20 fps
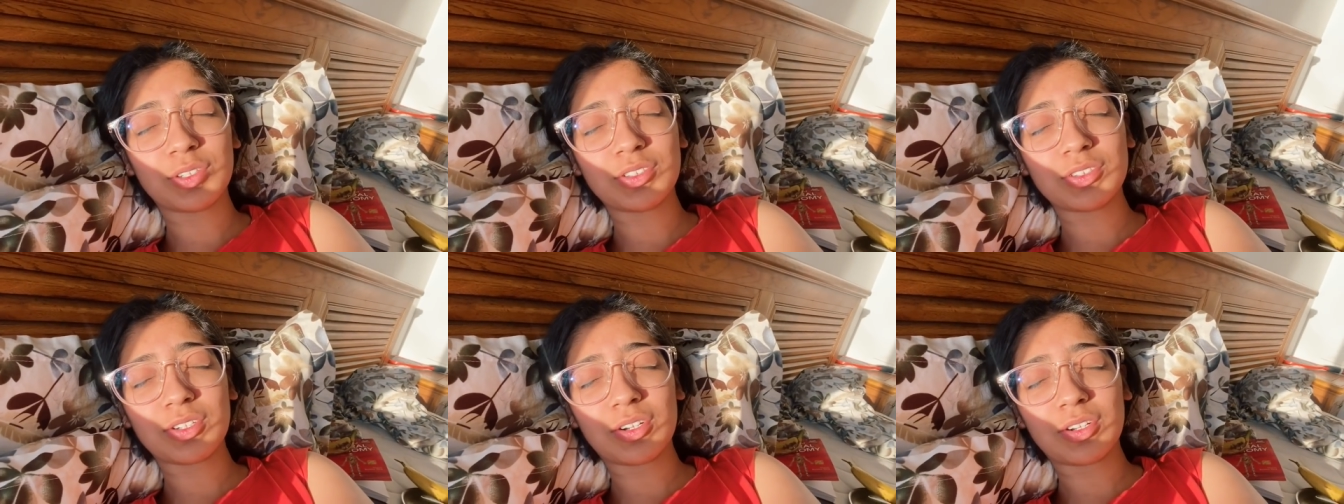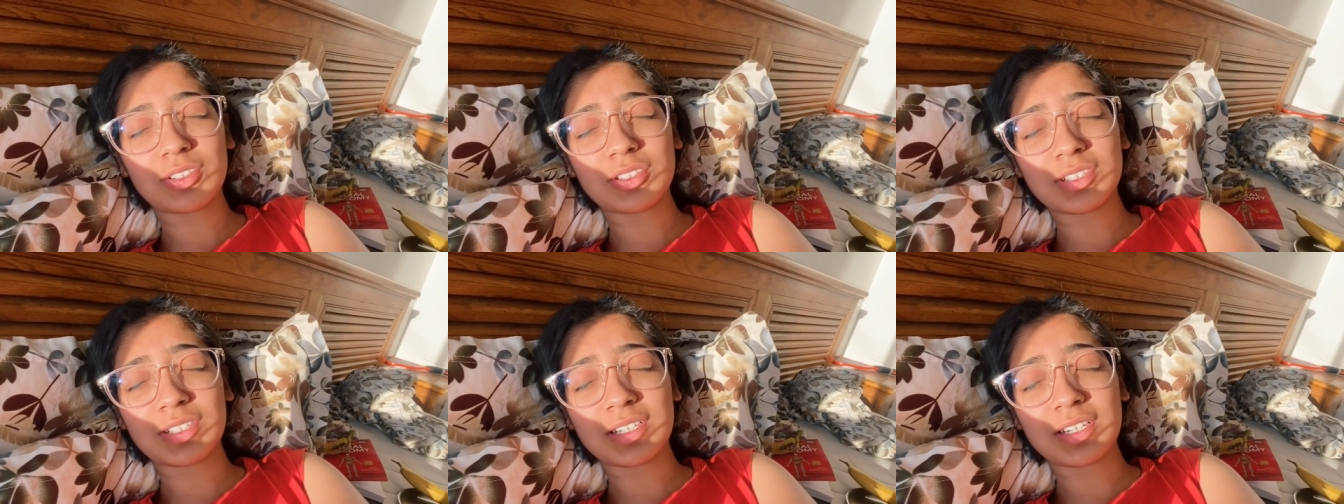
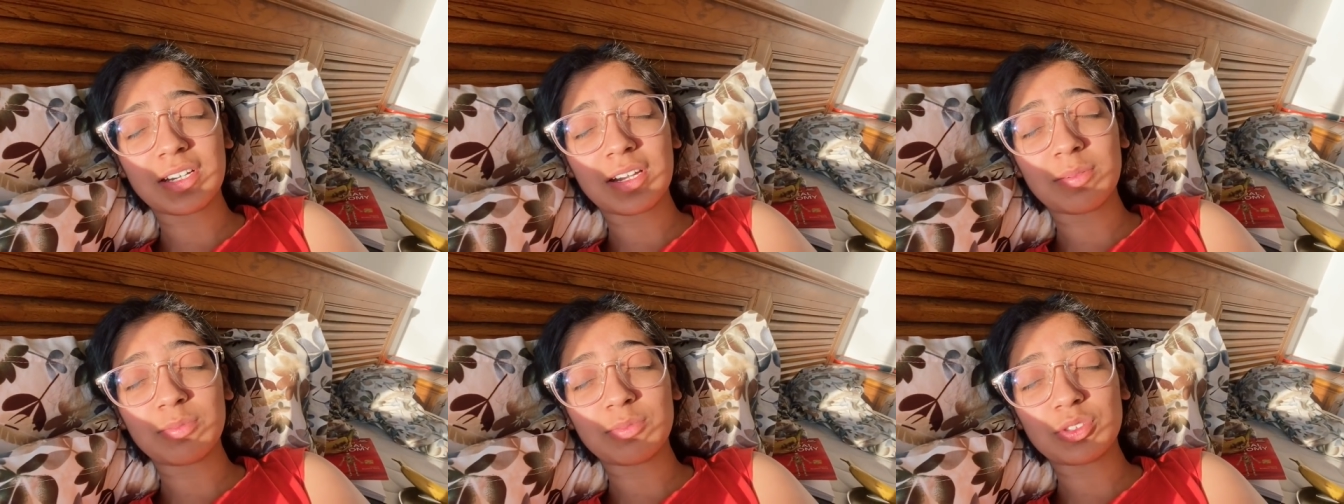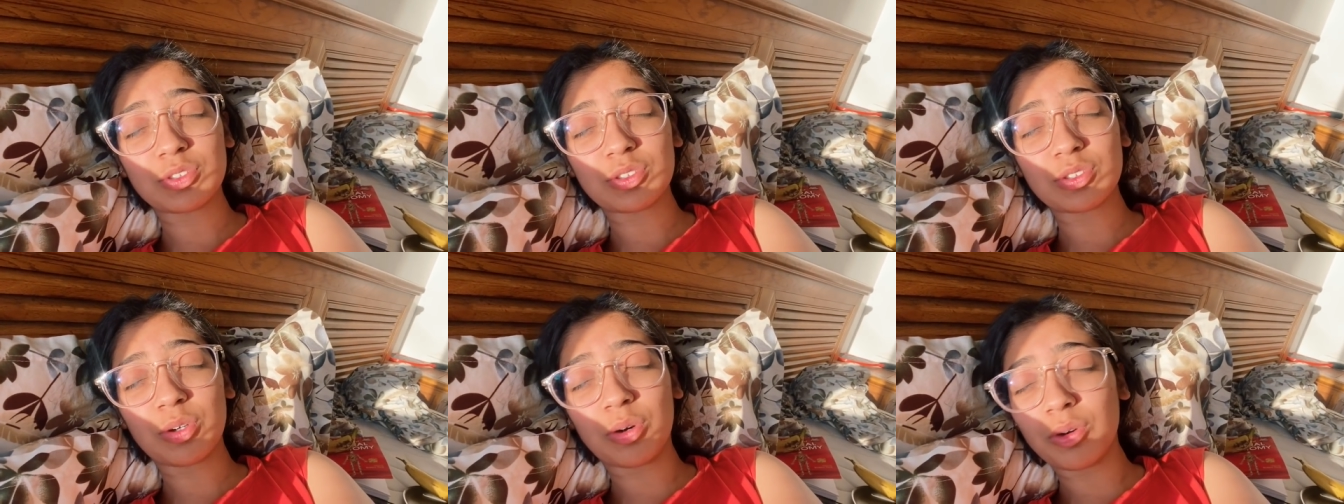exhausted and I'm
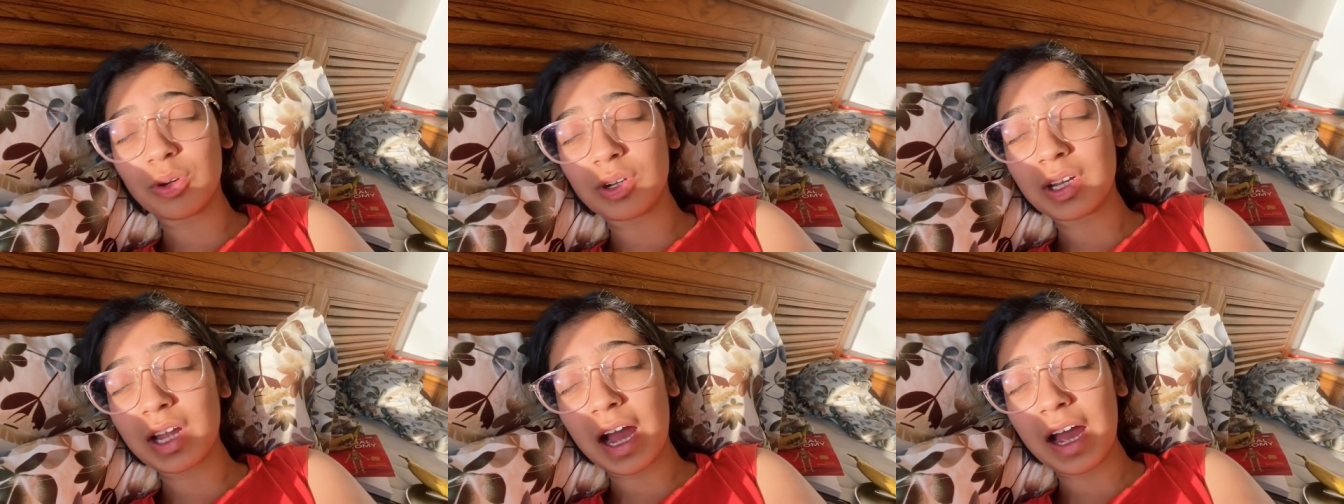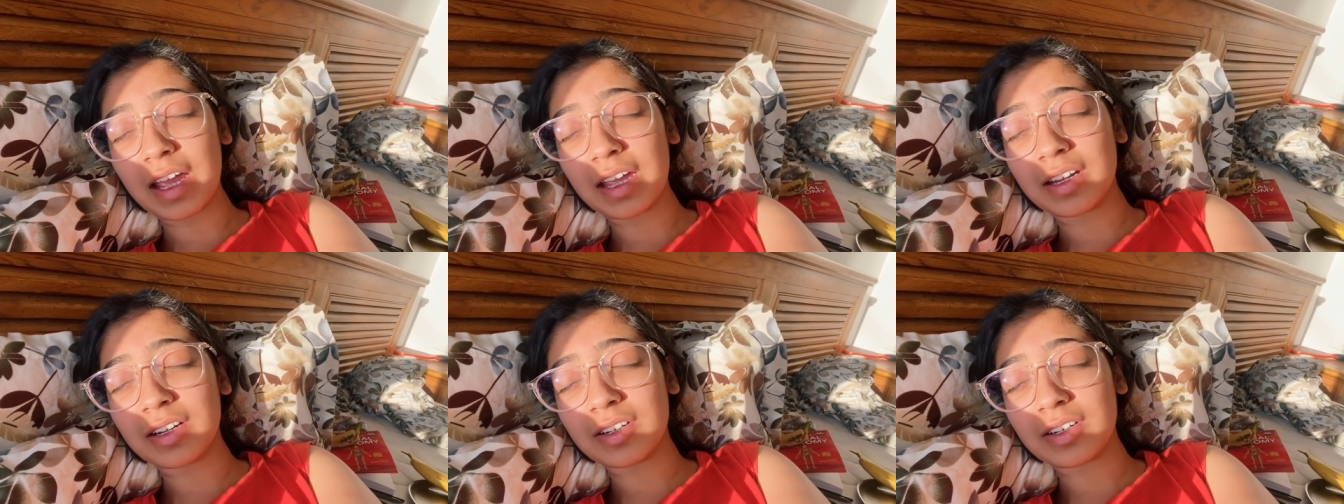so
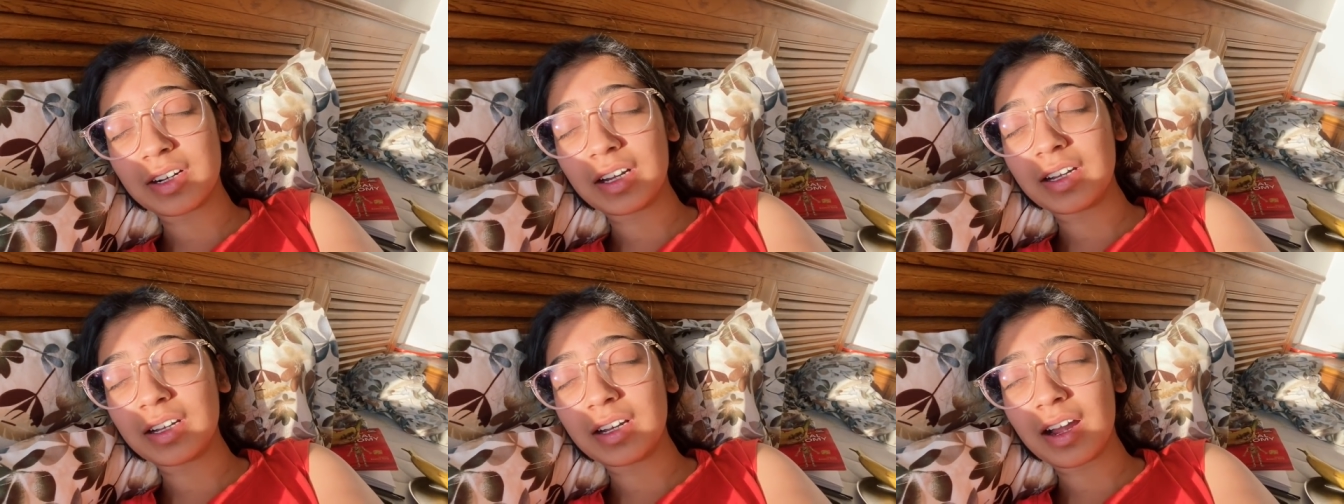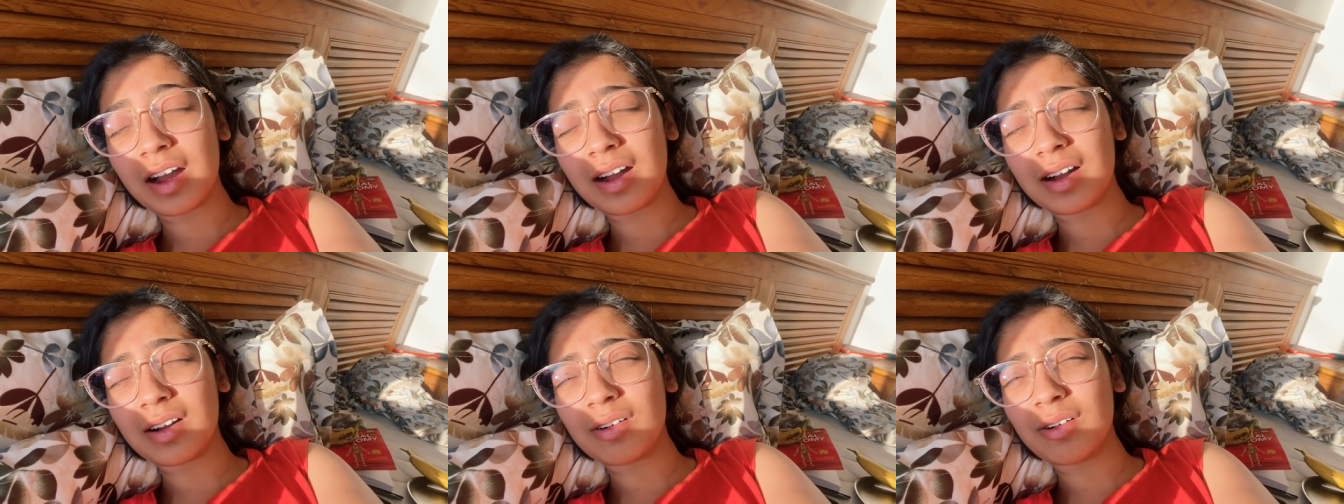tired right
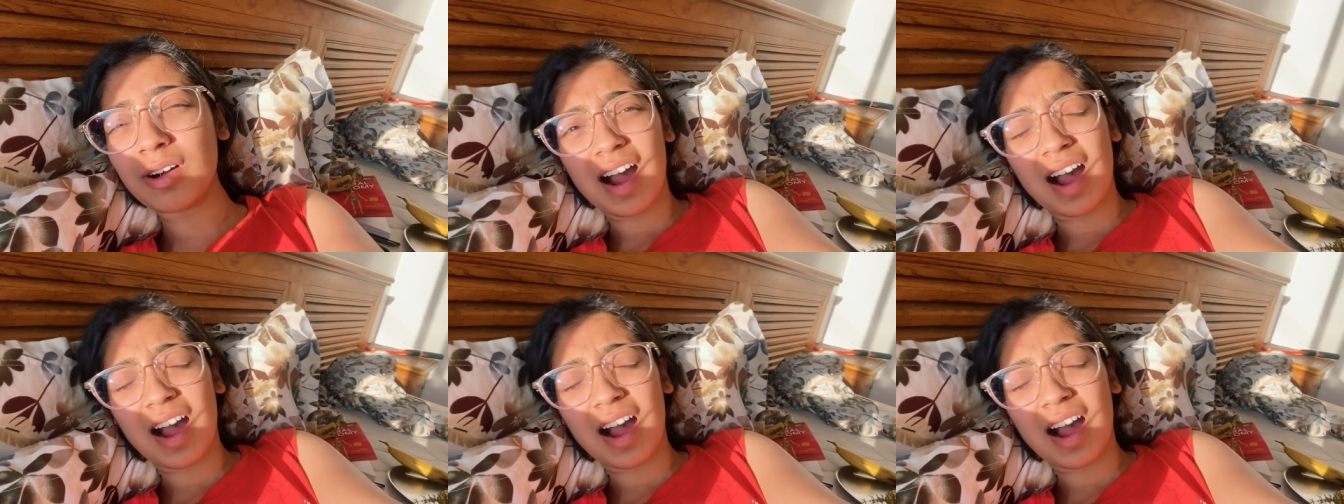now.